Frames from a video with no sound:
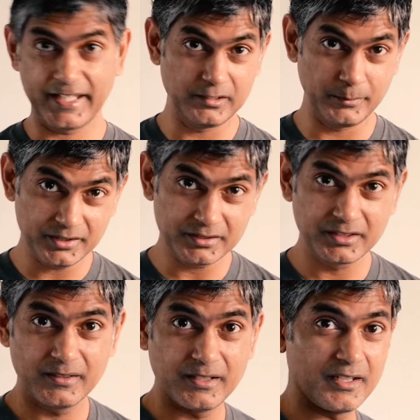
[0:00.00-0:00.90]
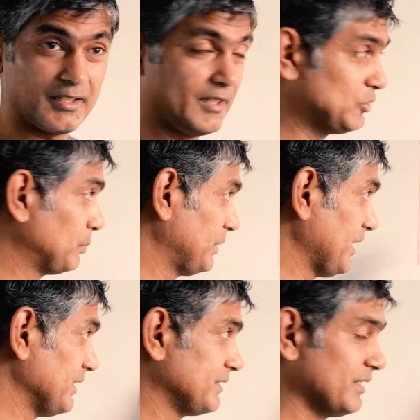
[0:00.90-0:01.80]
element to
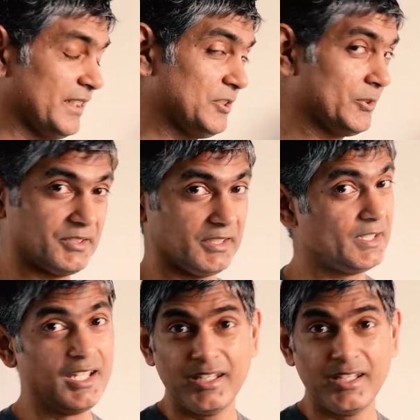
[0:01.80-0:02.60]
place in your scene.